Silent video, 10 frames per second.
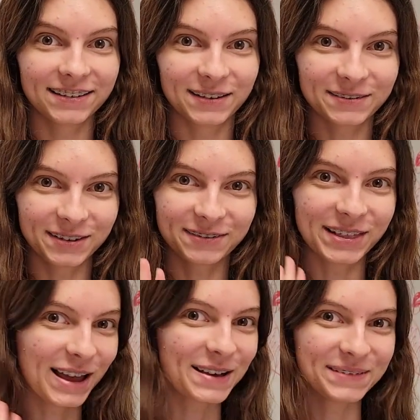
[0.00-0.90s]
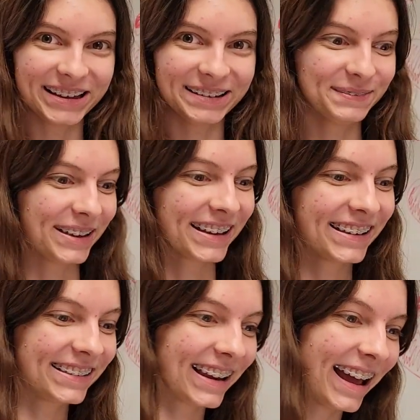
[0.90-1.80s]
Don't just rely on me,
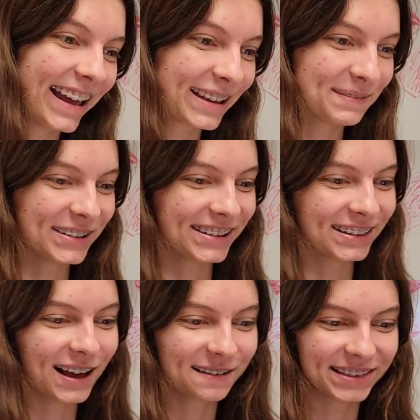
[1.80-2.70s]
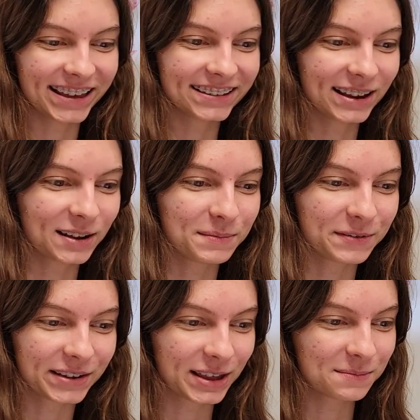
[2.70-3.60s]
because I could miss a lot of things that could be
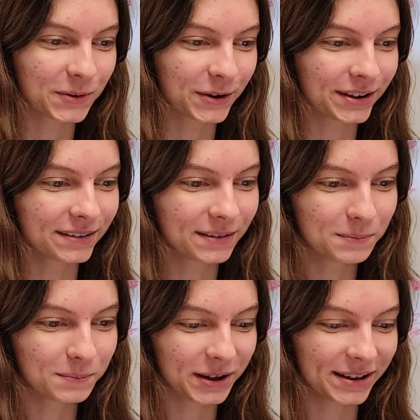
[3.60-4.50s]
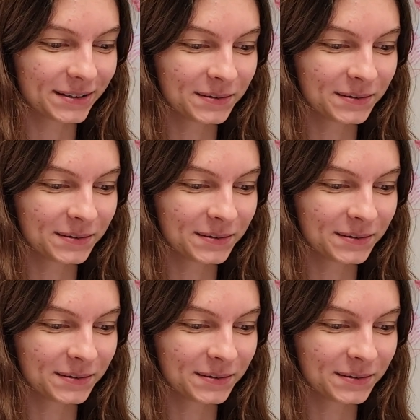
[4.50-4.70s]
really important. But